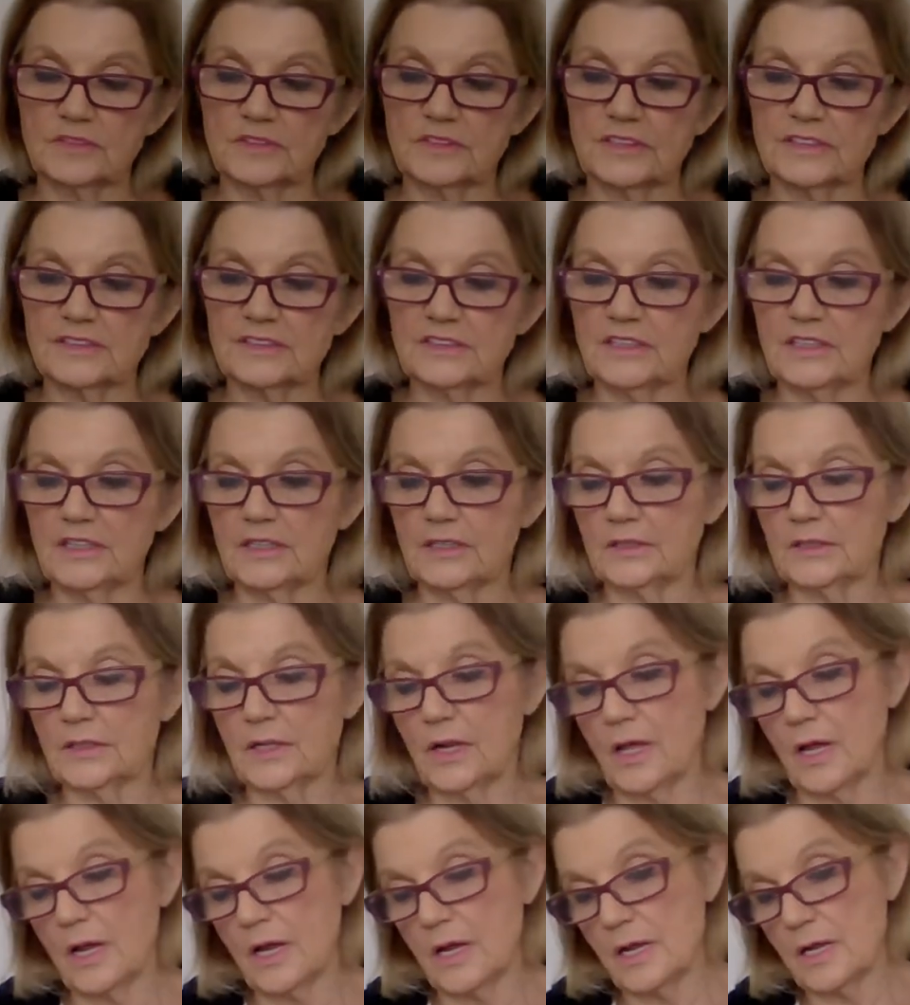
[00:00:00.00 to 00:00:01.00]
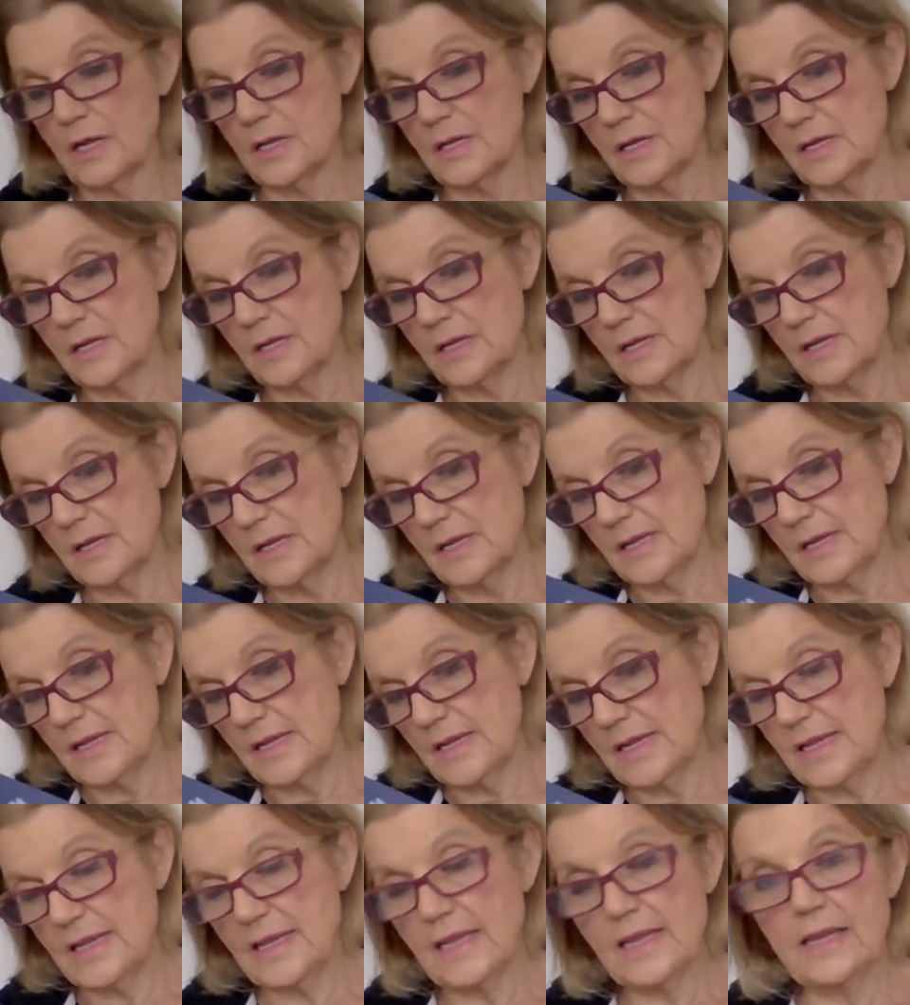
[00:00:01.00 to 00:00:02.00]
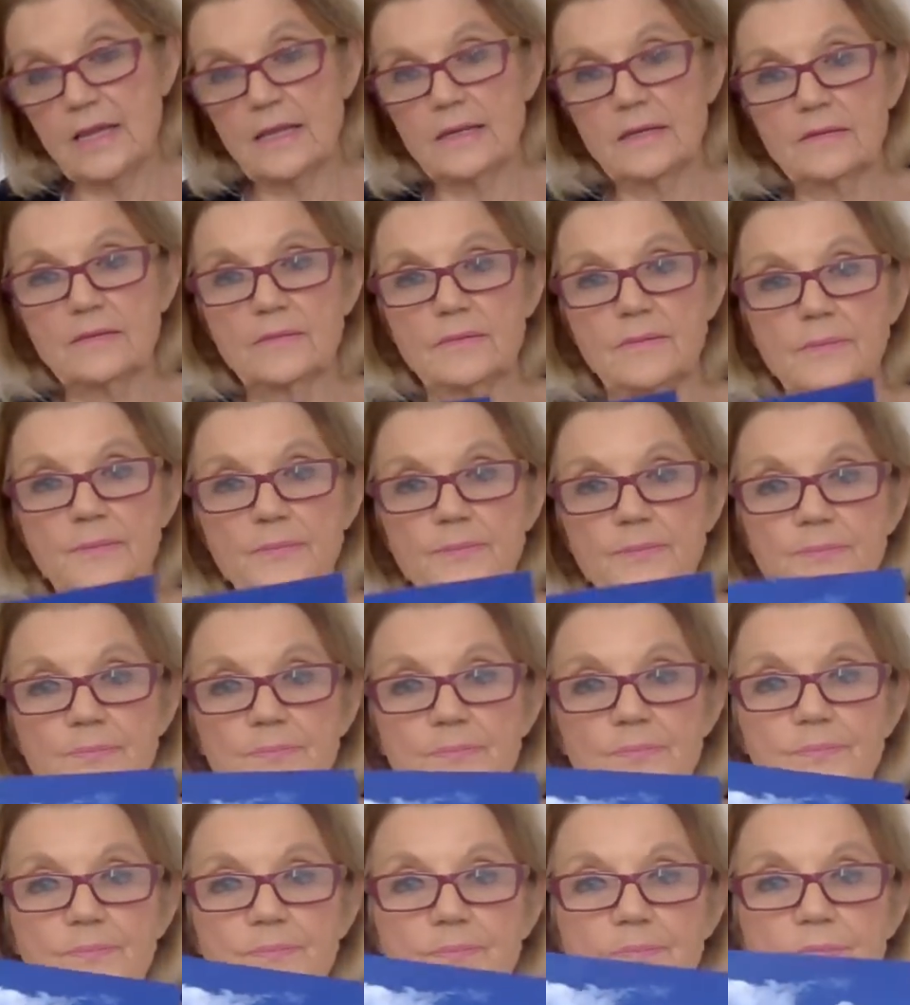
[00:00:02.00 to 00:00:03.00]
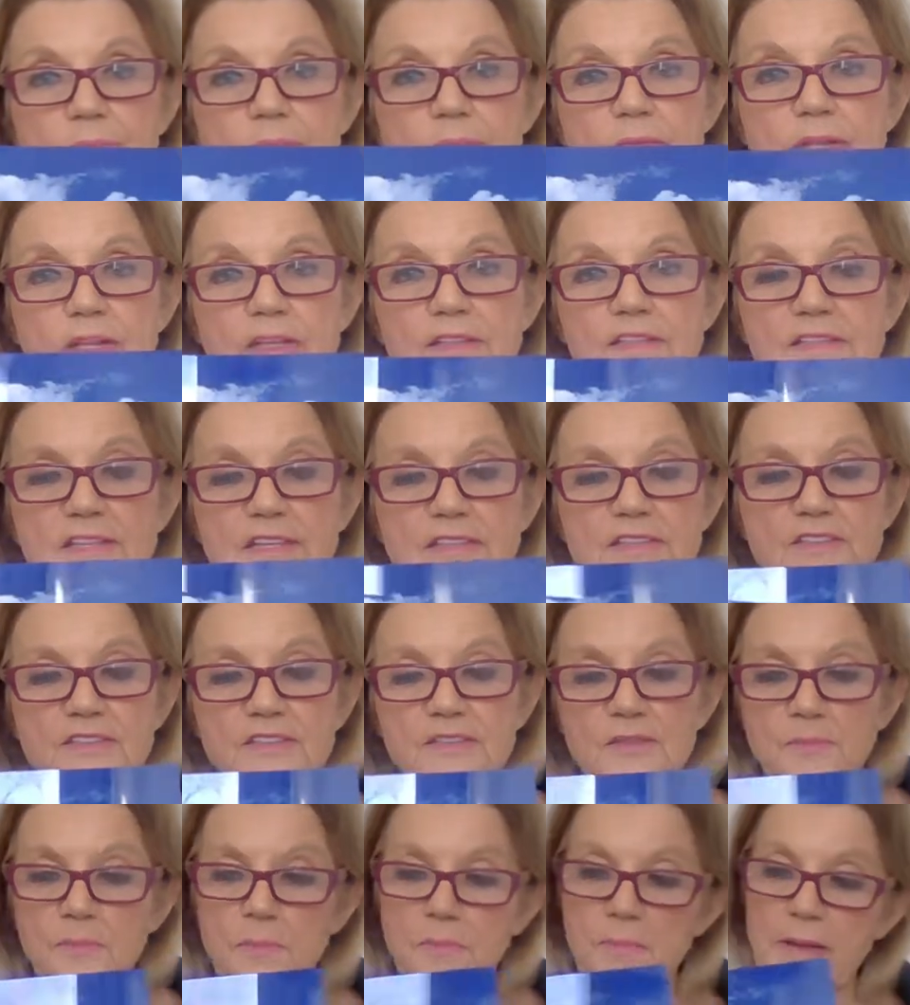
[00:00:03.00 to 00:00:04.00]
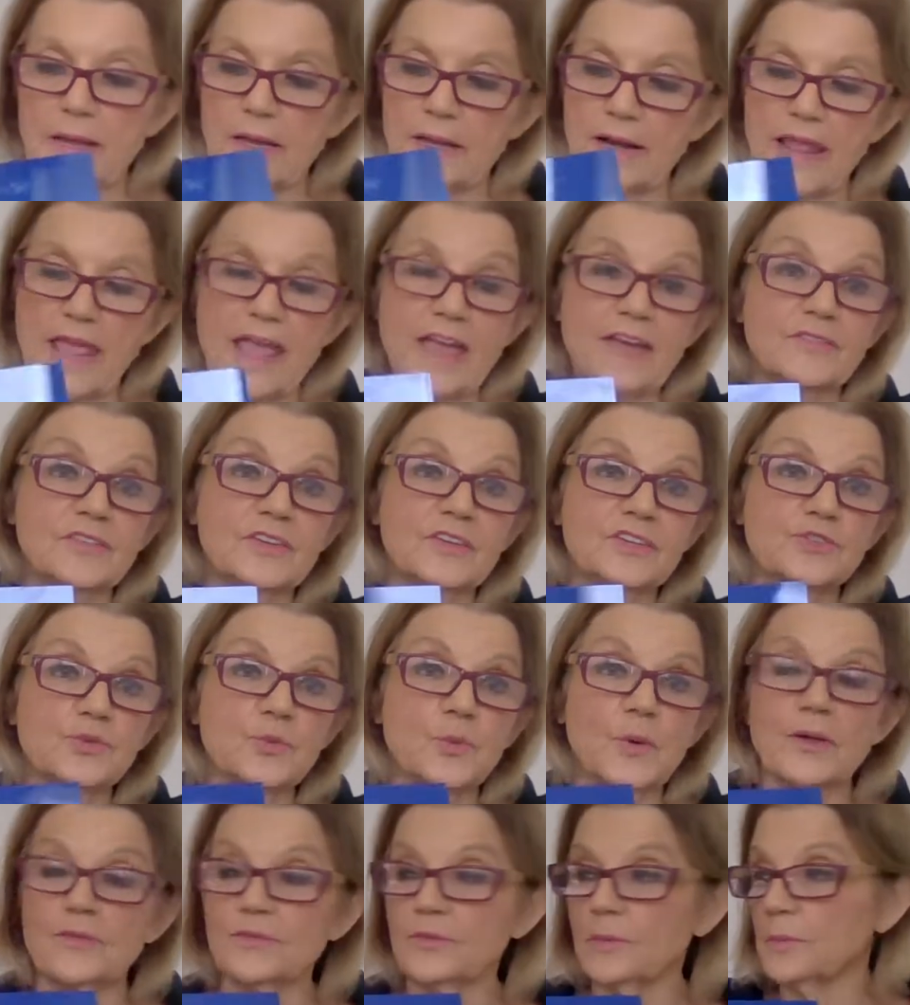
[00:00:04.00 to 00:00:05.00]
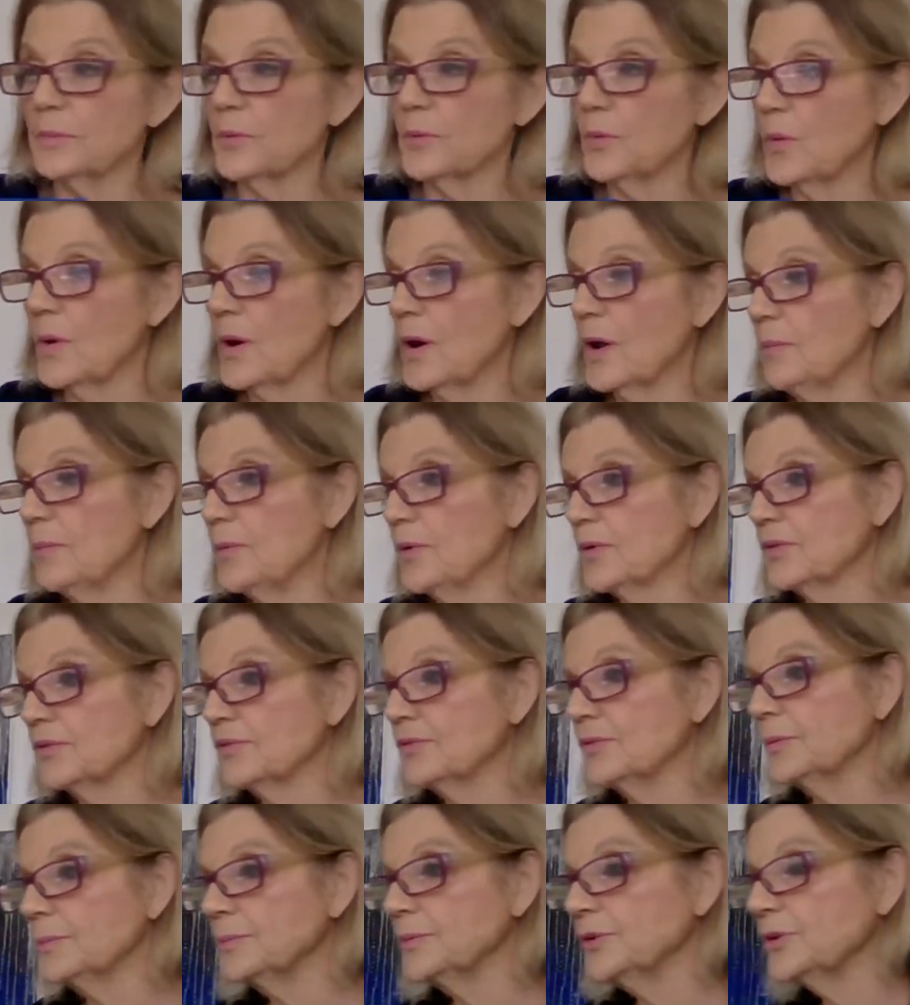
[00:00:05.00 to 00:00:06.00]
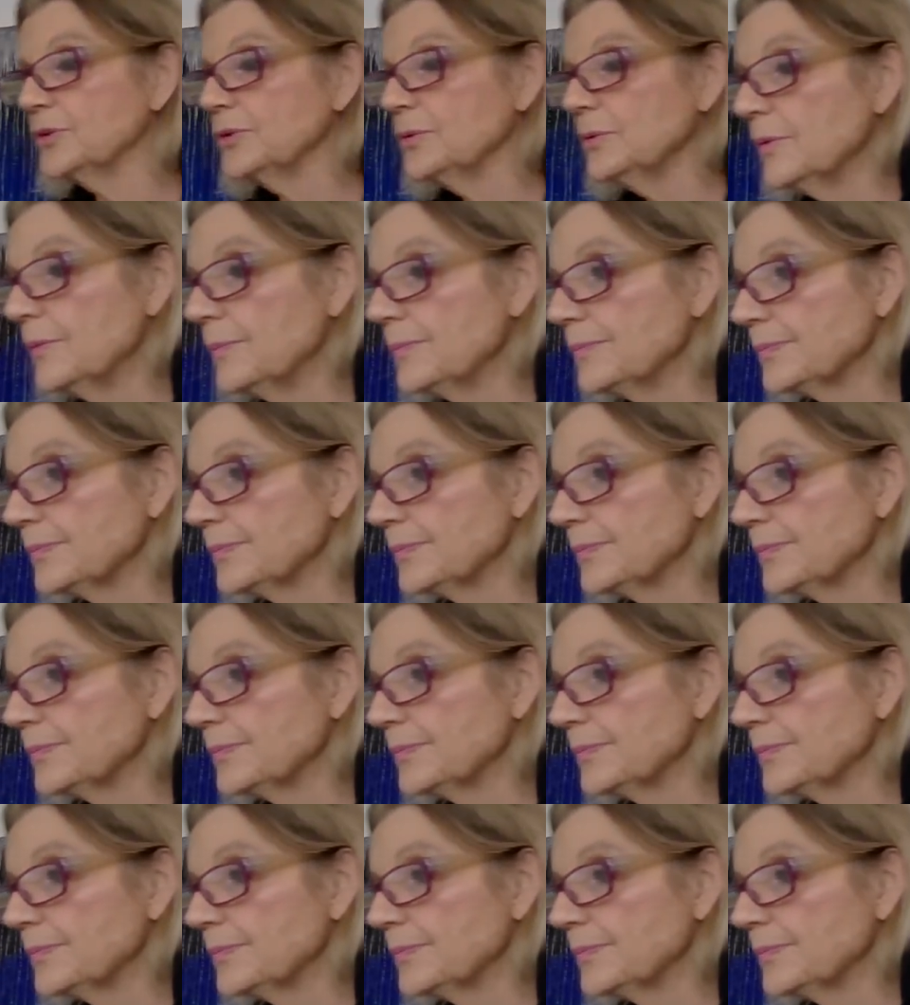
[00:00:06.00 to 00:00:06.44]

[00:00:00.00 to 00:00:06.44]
this little claw, and it sits about a ½ inch away from the wall. Both of them do.